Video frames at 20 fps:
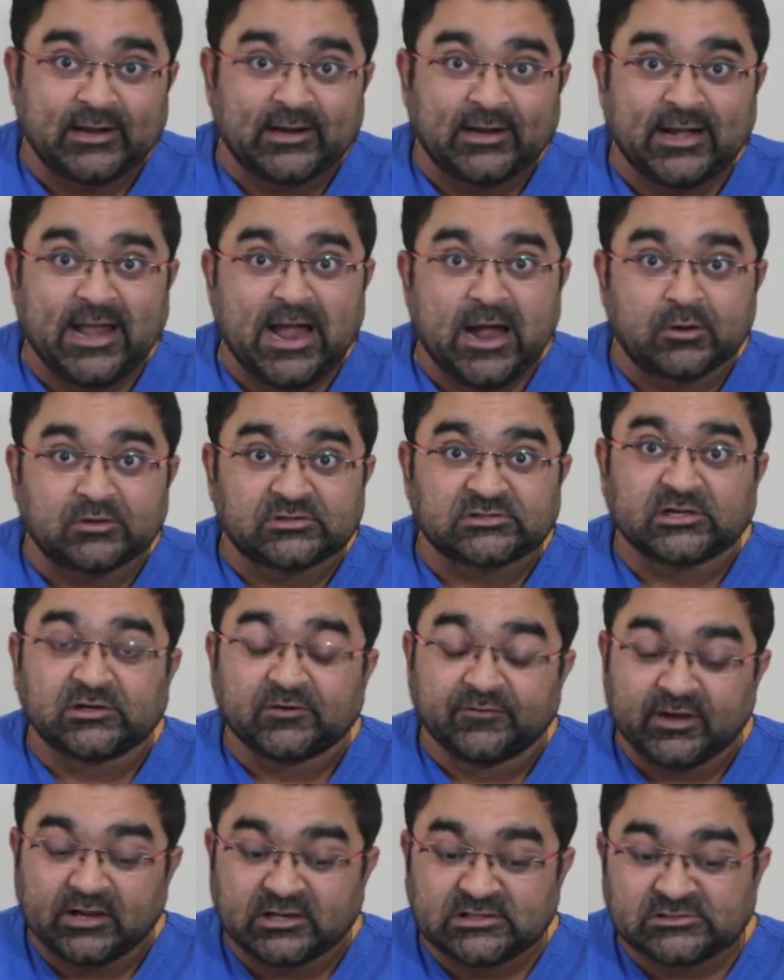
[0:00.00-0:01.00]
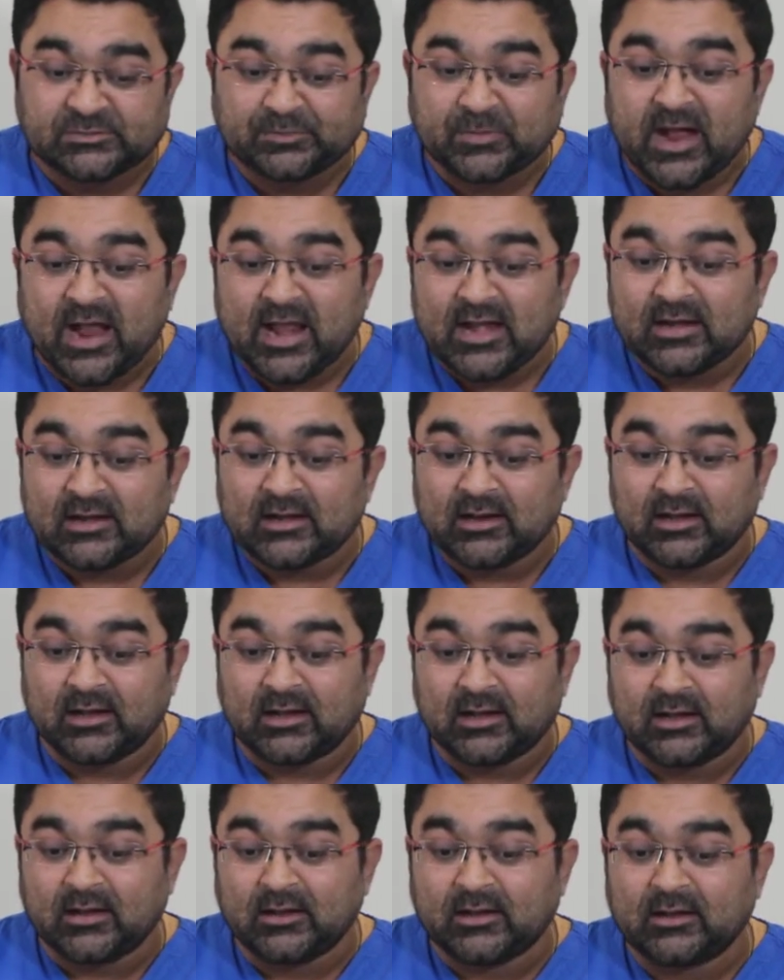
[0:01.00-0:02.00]
Now cervical spine
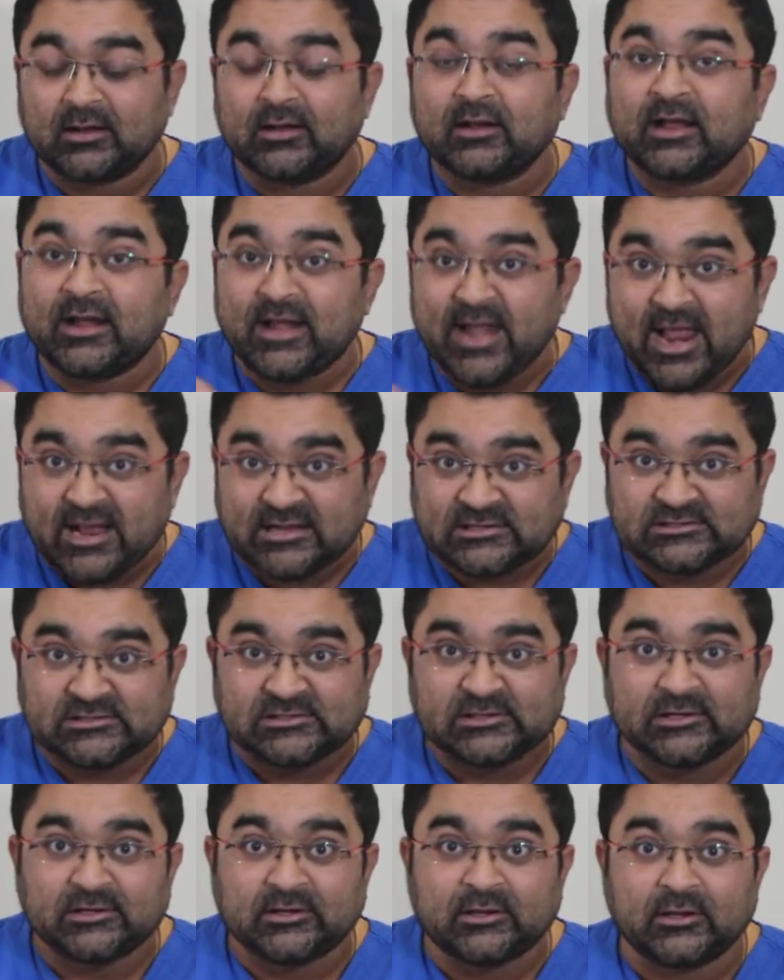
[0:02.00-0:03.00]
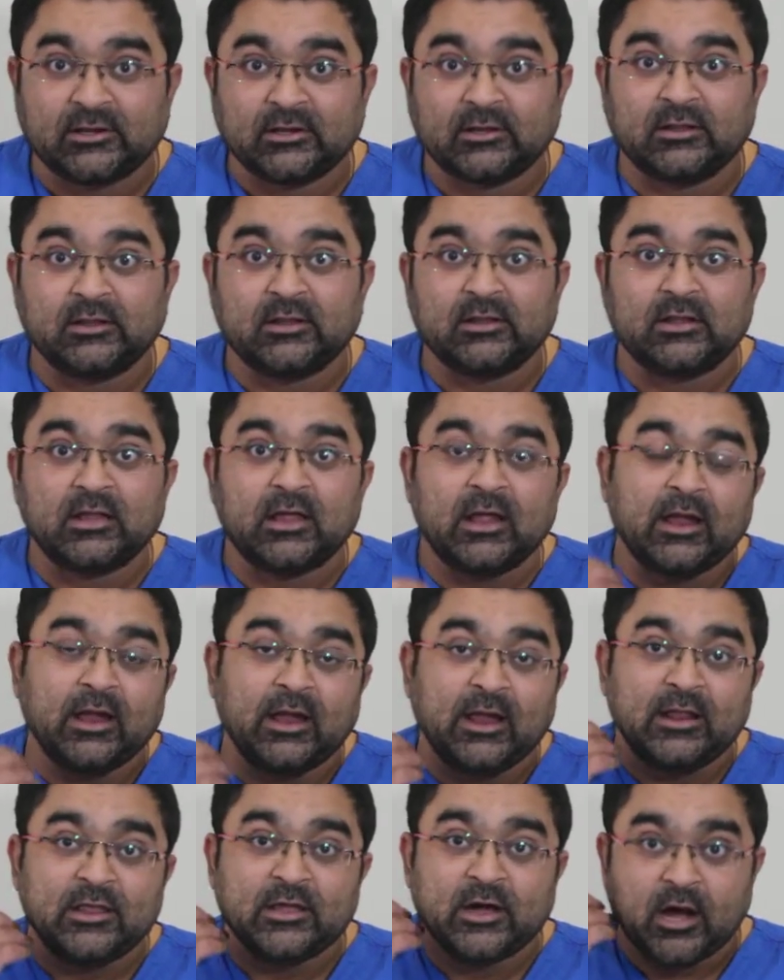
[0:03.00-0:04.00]
connects
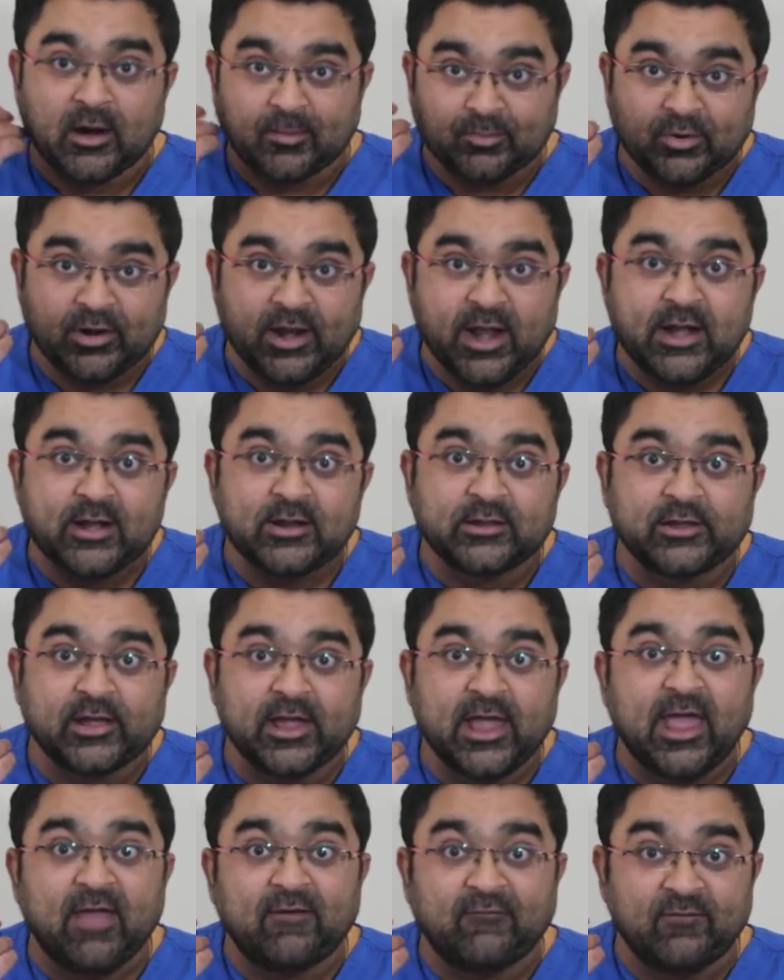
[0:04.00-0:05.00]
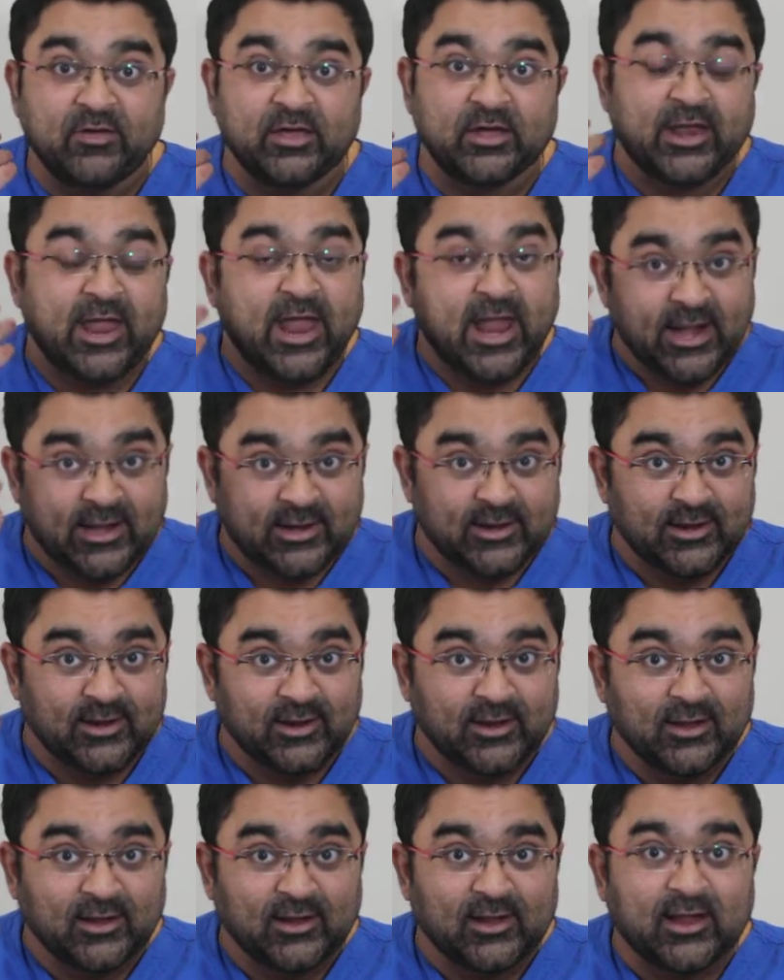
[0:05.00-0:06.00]
in the upper end the heavier head,
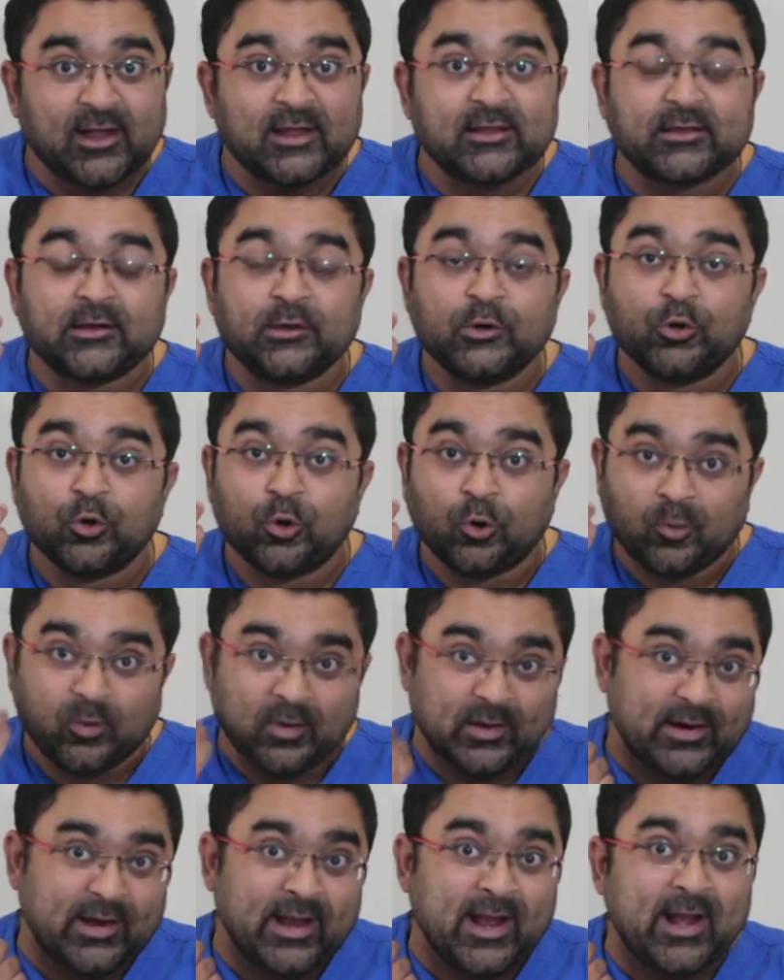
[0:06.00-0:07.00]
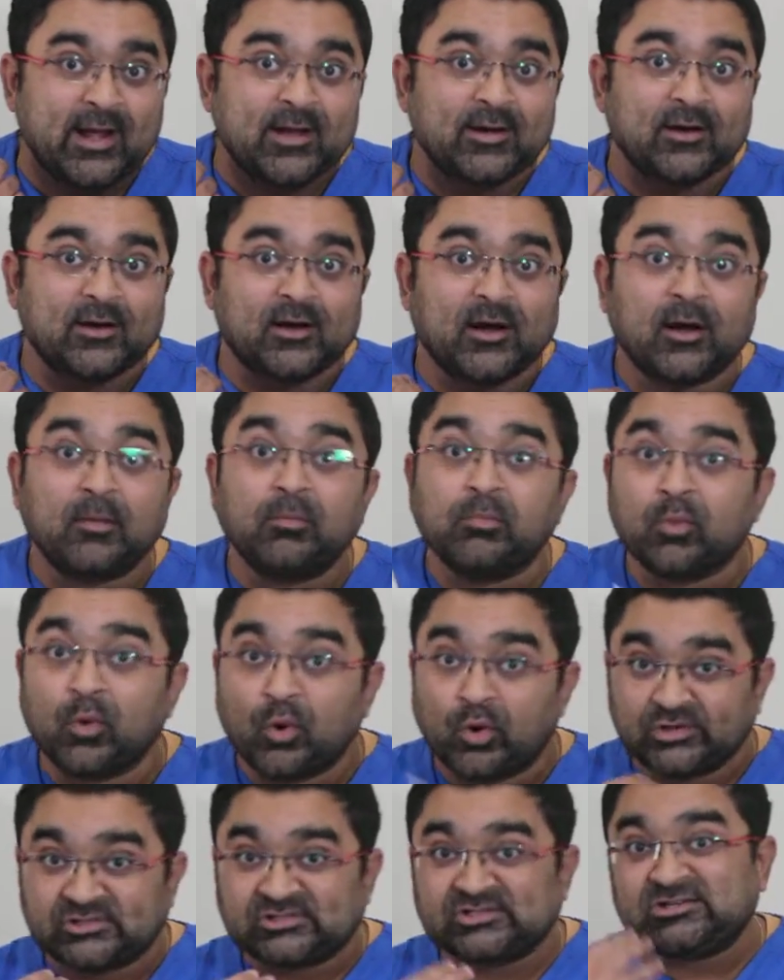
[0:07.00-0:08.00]
and the lower end a
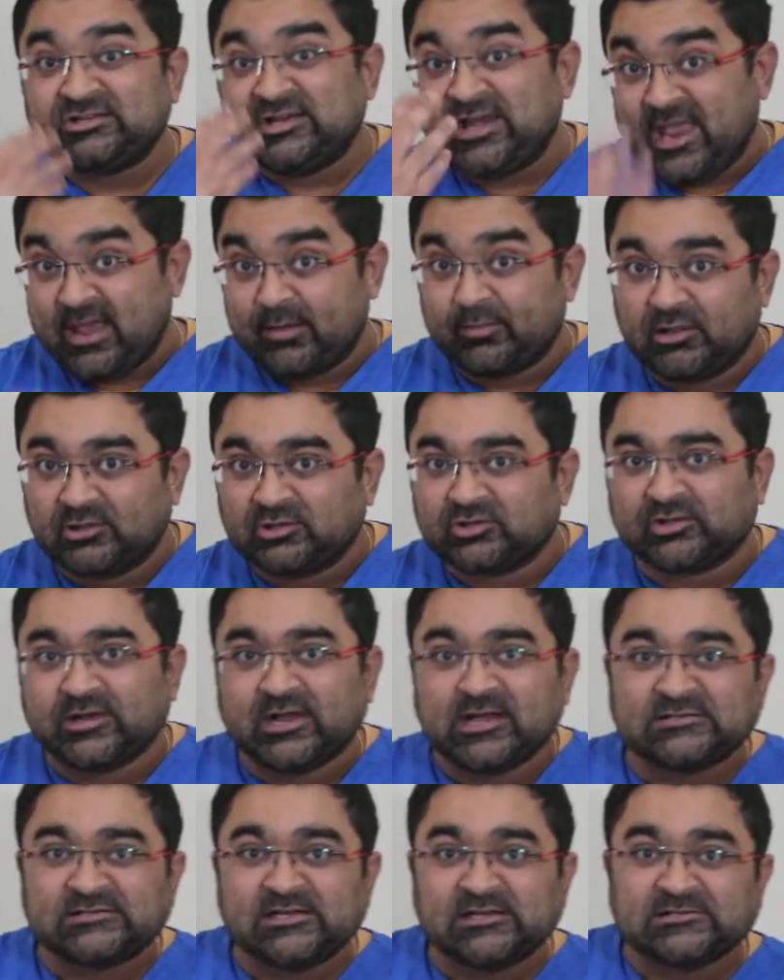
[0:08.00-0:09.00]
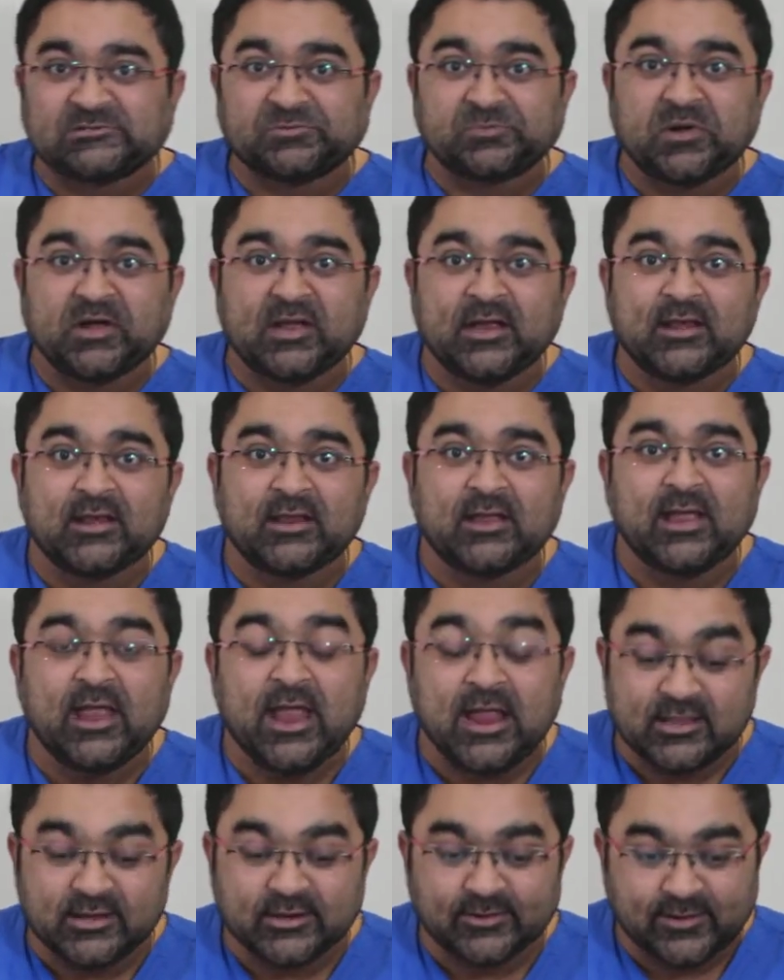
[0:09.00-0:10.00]
more stable thoracic spine
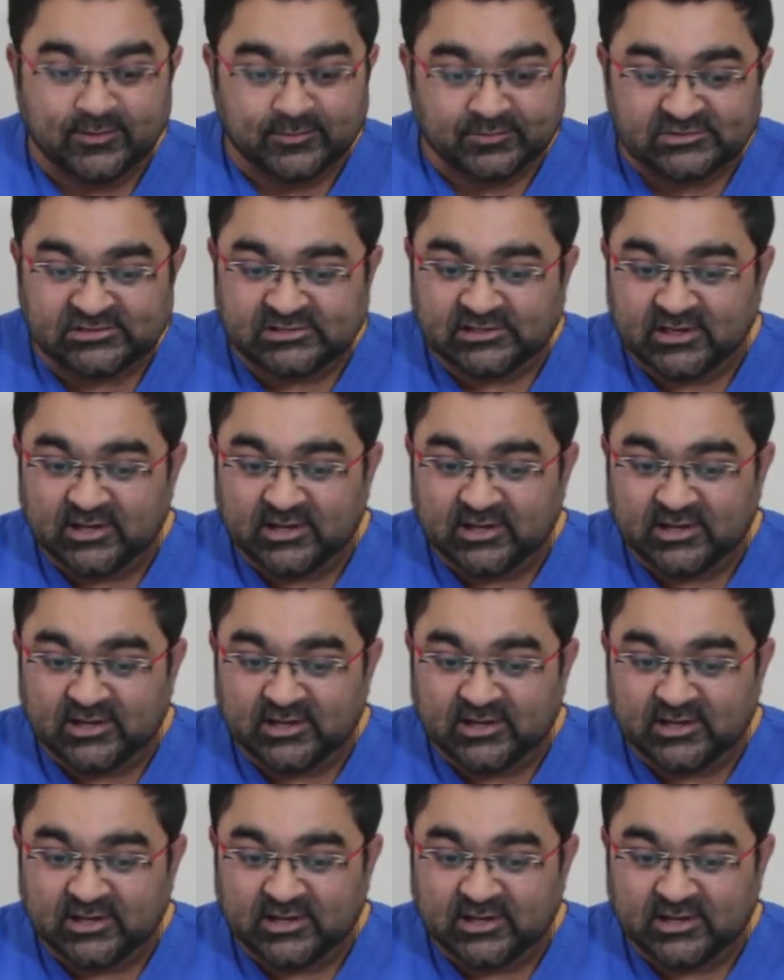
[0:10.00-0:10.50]
and the ribs.